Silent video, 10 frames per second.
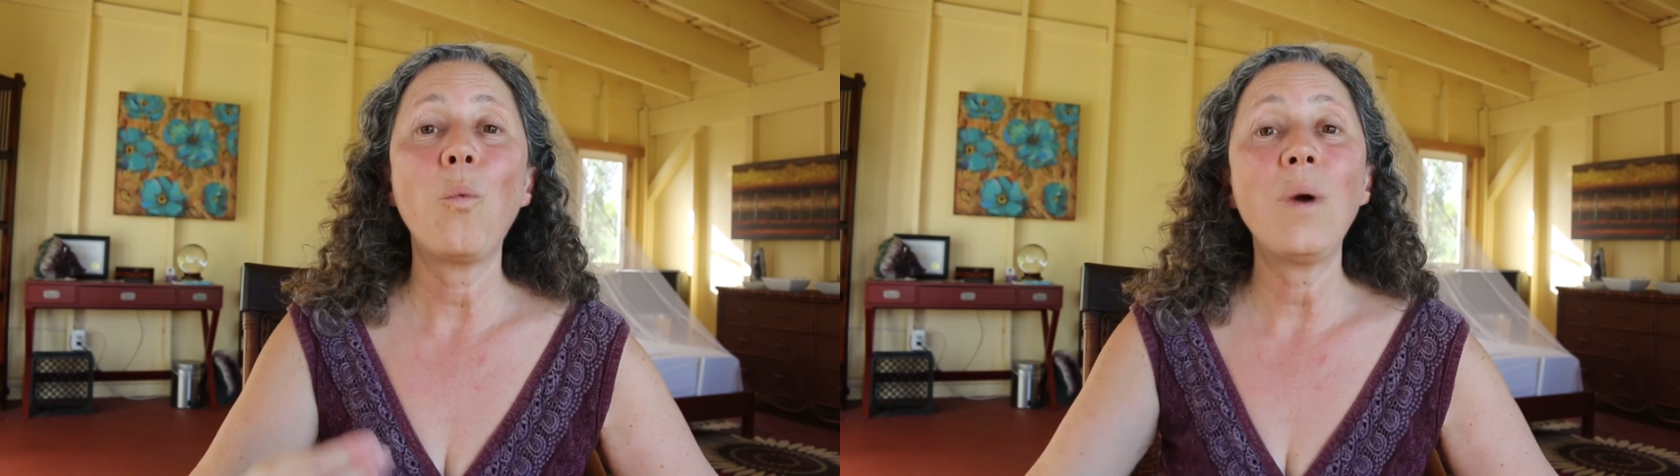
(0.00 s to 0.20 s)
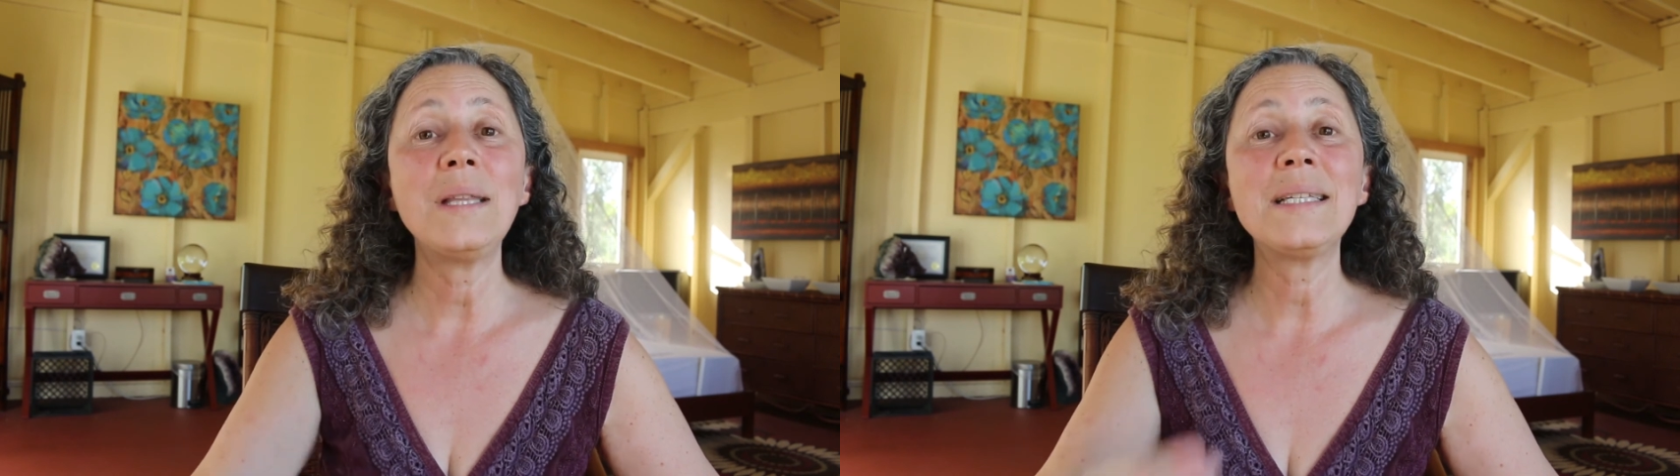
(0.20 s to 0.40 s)

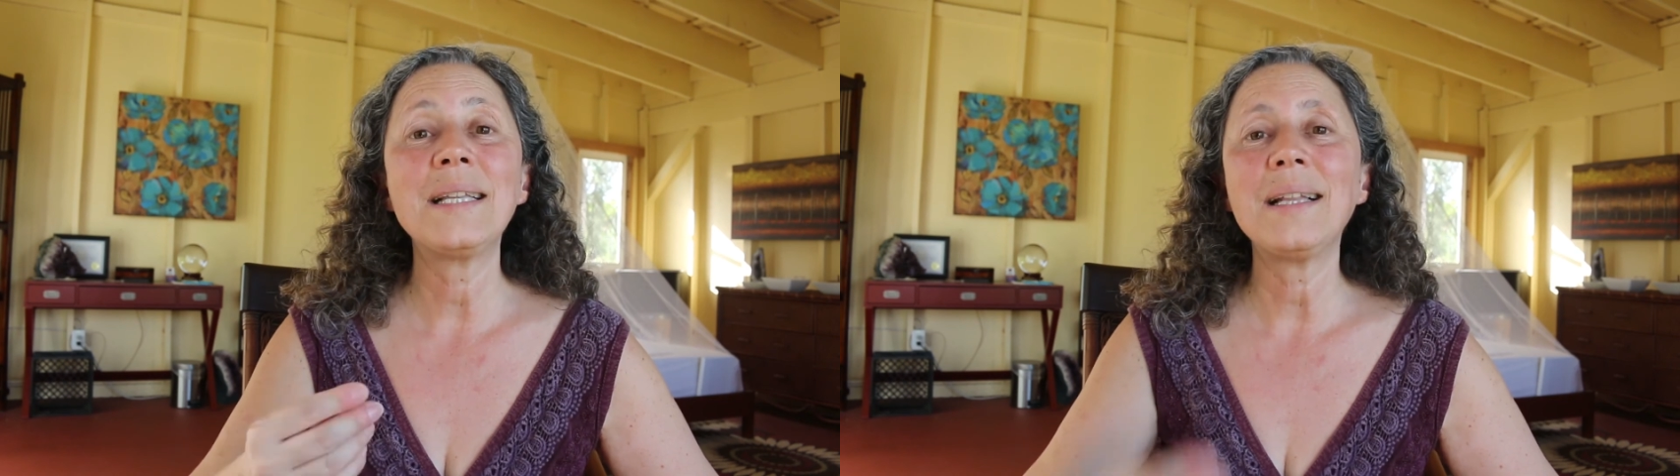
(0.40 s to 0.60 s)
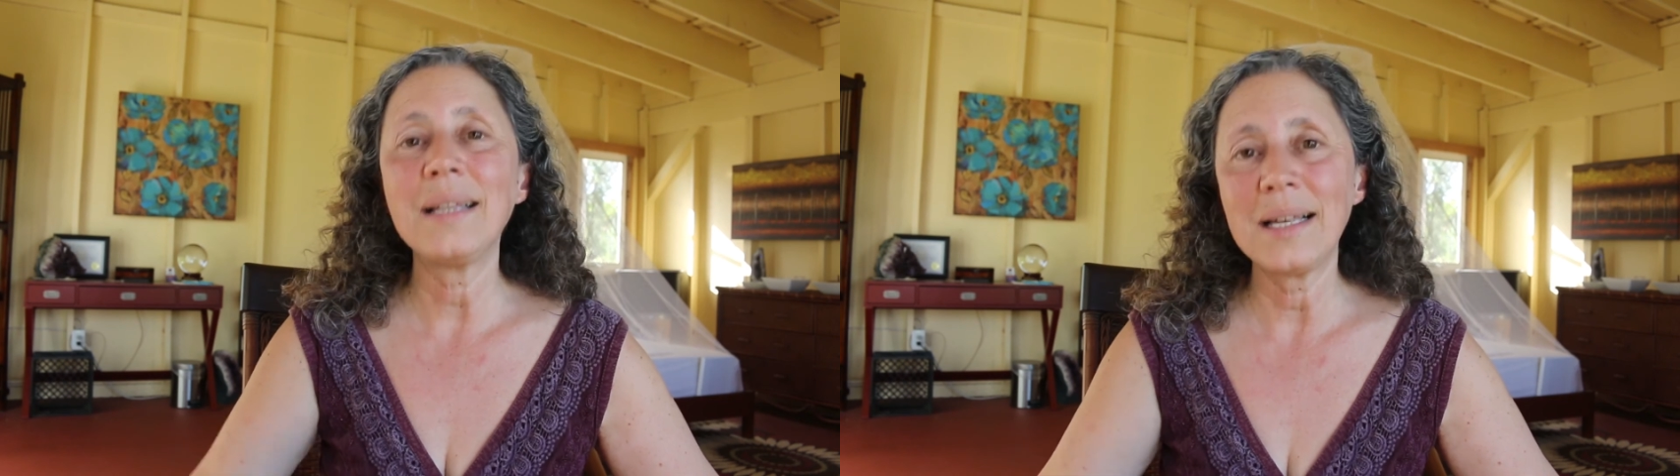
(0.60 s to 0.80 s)
what's
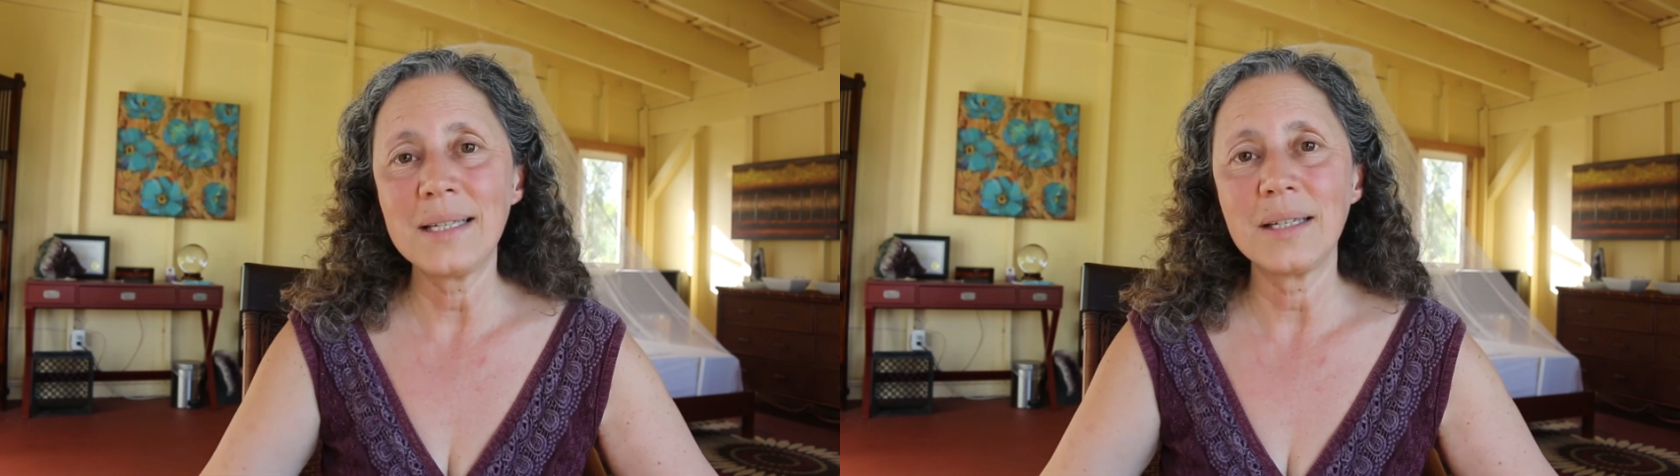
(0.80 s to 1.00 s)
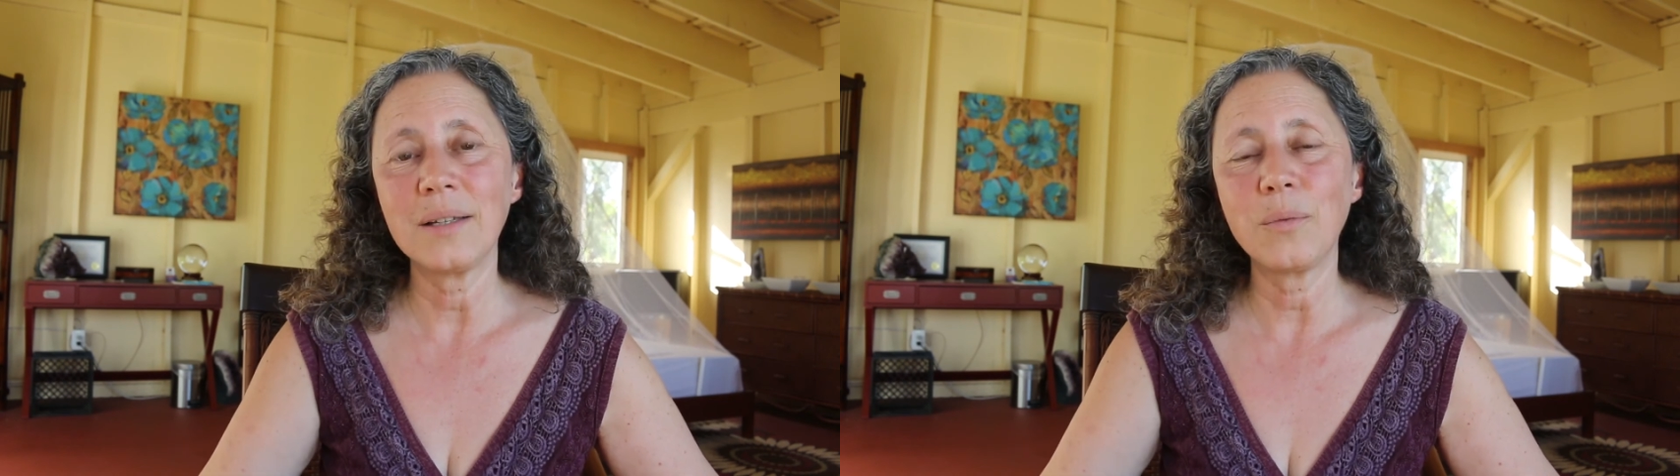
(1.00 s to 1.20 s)
the
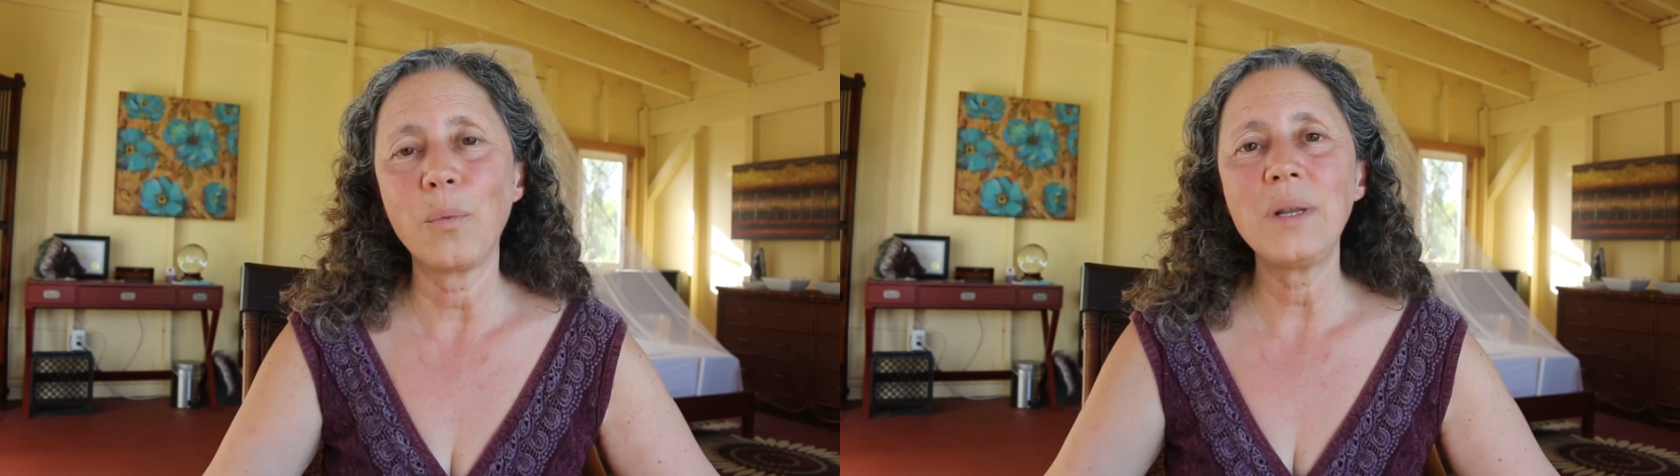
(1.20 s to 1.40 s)
lesson?